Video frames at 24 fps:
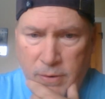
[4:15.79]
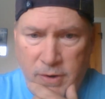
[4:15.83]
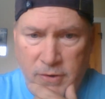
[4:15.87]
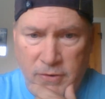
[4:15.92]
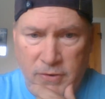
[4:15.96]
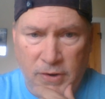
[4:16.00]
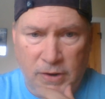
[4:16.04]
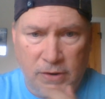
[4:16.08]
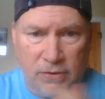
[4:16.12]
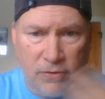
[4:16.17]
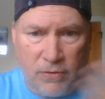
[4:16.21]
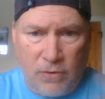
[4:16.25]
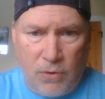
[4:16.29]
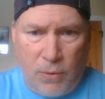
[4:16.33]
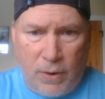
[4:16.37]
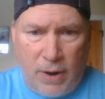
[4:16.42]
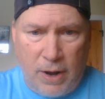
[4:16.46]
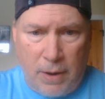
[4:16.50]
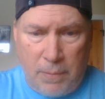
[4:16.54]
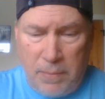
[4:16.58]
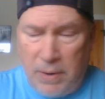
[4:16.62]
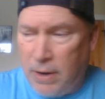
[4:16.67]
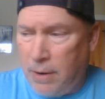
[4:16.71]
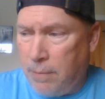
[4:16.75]
It's great.
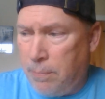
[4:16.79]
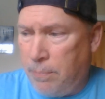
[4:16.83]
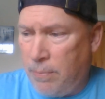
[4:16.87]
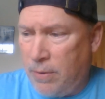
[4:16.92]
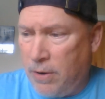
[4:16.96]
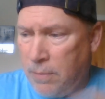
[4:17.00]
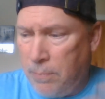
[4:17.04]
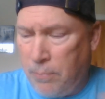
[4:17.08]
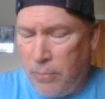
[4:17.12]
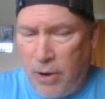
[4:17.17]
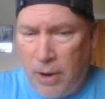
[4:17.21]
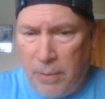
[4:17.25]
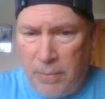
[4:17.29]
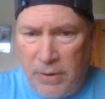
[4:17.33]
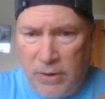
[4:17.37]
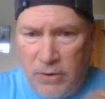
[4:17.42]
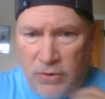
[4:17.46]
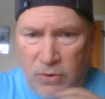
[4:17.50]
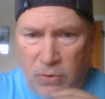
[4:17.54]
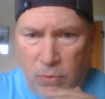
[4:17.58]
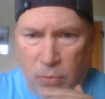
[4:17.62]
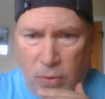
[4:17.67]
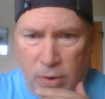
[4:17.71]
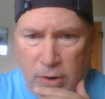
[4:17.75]
I mean, I could probably
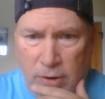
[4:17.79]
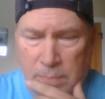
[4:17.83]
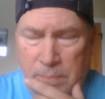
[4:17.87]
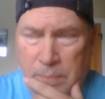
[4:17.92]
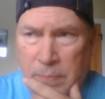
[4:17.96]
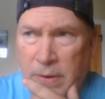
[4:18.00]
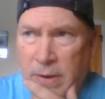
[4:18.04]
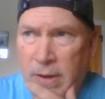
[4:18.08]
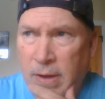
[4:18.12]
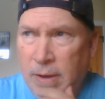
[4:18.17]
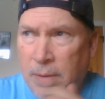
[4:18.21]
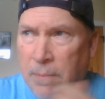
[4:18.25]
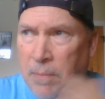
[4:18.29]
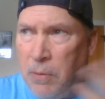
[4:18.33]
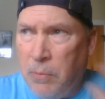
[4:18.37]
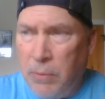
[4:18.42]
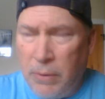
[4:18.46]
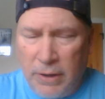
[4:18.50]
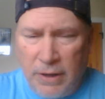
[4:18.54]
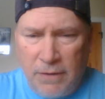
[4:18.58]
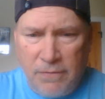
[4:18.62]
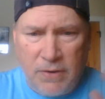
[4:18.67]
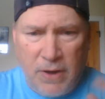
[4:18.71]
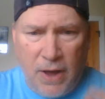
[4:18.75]
do one, but we
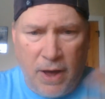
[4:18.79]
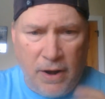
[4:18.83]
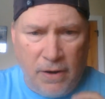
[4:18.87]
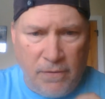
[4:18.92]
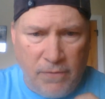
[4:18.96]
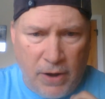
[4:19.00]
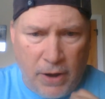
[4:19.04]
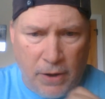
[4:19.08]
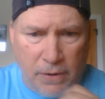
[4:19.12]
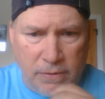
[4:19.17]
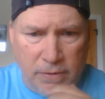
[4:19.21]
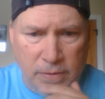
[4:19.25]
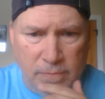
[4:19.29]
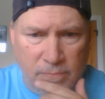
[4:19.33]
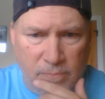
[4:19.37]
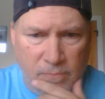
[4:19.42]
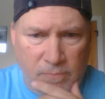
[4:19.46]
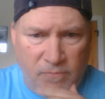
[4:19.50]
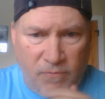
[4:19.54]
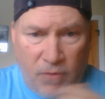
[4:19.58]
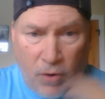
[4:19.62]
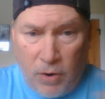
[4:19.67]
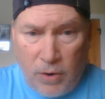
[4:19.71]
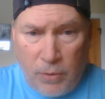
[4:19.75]
live kind of out
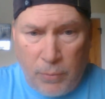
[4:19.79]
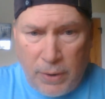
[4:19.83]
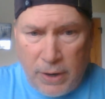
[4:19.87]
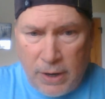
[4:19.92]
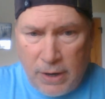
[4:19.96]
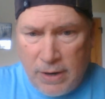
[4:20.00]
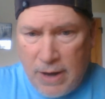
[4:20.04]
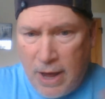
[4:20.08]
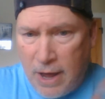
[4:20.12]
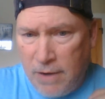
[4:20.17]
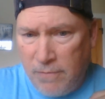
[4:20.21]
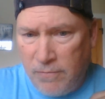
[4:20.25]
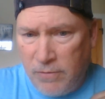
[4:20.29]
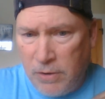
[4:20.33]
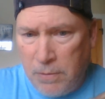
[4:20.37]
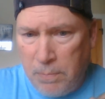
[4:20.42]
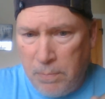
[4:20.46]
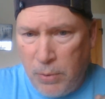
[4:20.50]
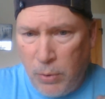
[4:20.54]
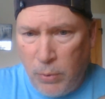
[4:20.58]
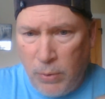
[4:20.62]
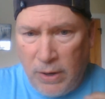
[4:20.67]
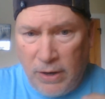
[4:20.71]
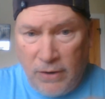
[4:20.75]
far away, kind of in the
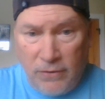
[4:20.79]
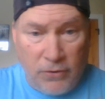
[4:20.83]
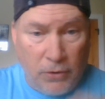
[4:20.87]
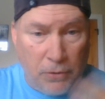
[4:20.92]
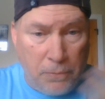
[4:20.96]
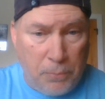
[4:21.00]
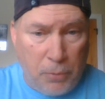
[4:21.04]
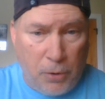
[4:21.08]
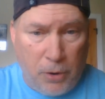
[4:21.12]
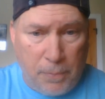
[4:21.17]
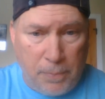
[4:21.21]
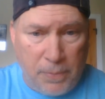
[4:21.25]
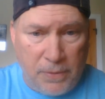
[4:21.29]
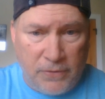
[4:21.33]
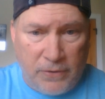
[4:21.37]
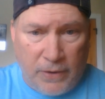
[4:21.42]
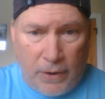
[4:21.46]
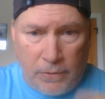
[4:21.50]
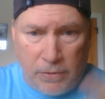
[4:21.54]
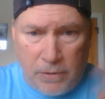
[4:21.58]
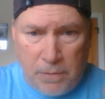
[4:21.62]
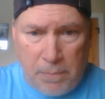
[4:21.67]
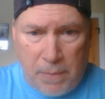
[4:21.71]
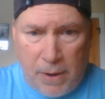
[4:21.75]
boonies on purpose,
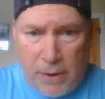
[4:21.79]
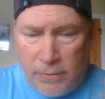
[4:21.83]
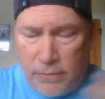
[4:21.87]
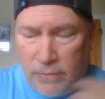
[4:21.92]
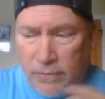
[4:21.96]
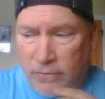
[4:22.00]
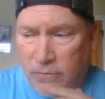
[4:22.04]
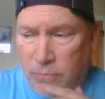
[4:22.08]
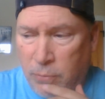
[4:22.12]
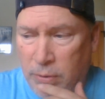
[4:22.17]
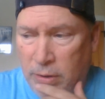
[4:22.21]
out in the mountains.